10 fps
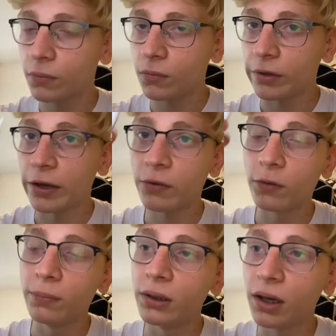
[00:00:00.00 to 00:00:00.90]
it has to
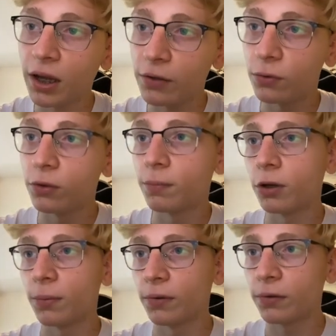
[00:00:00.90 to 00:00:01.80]
be aligned to your
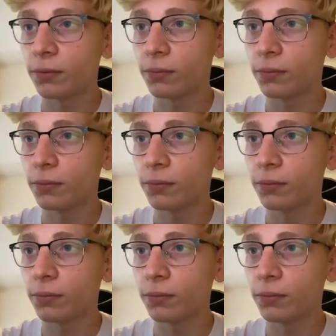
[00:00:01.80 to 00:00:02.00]
purpose.